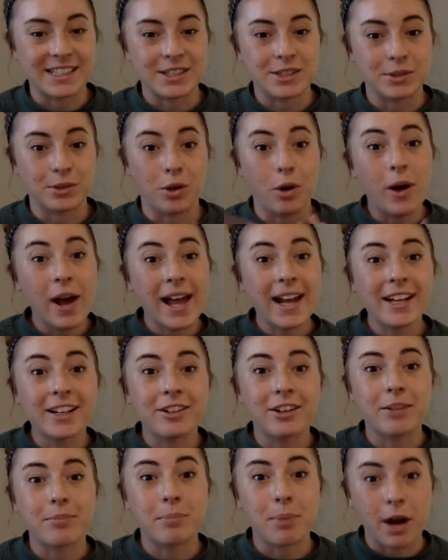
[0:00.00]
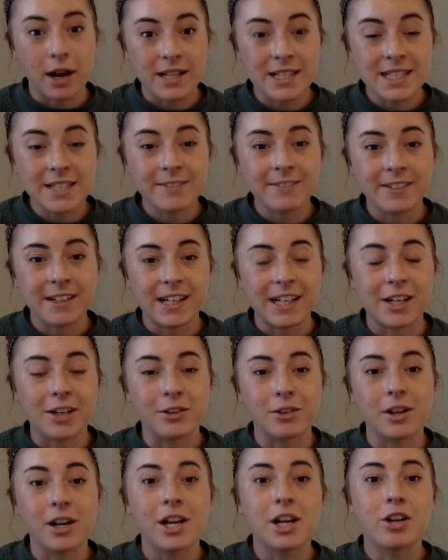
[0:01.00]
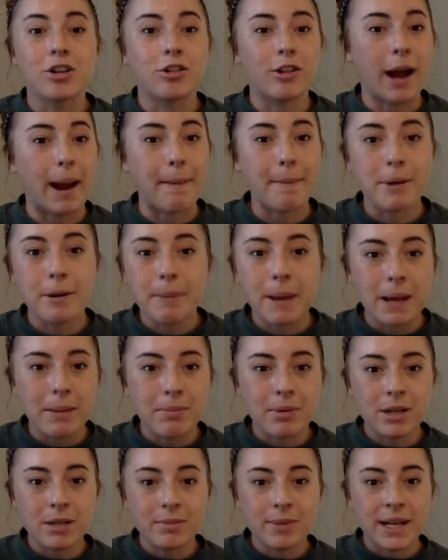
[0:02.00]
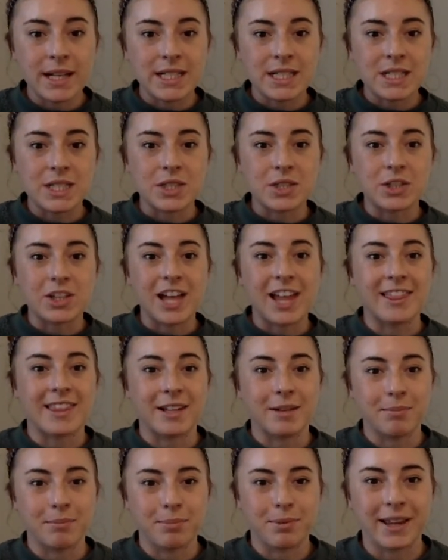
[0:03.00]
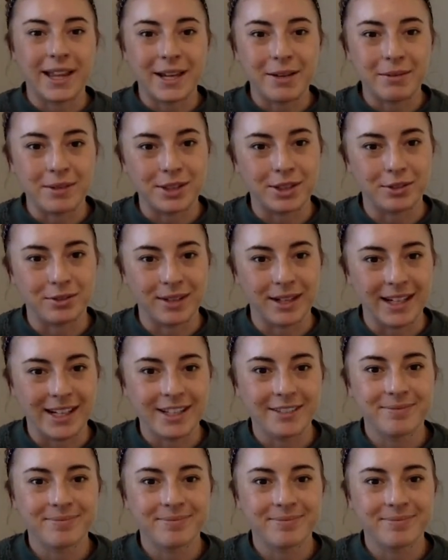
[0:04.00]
So go ahead and pause the video, grab your paper and pencil, and then play when you're ready.